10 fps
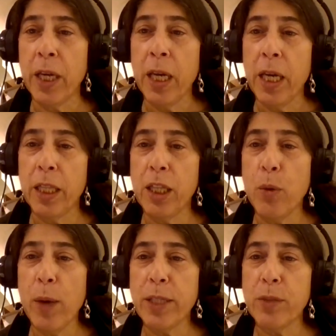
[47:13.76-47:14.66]
In the
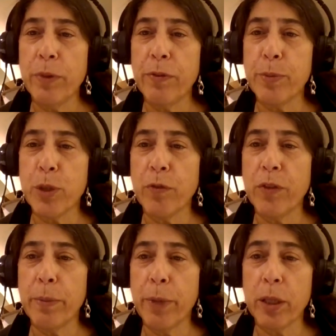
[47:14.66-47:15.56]
US, we've observed
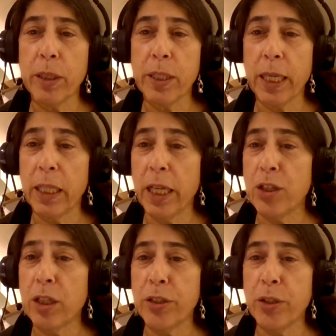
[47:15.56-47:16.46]
the American
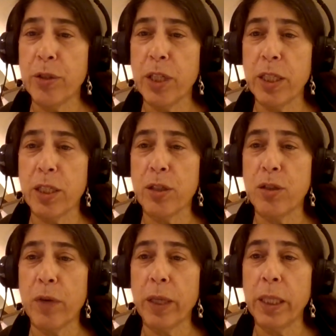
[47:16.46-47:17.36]
Psychological Association
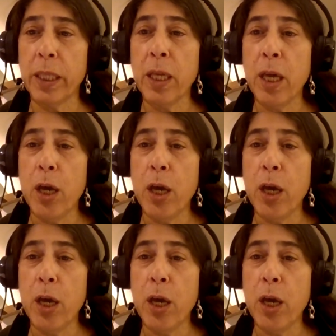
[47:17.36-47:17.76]
struggling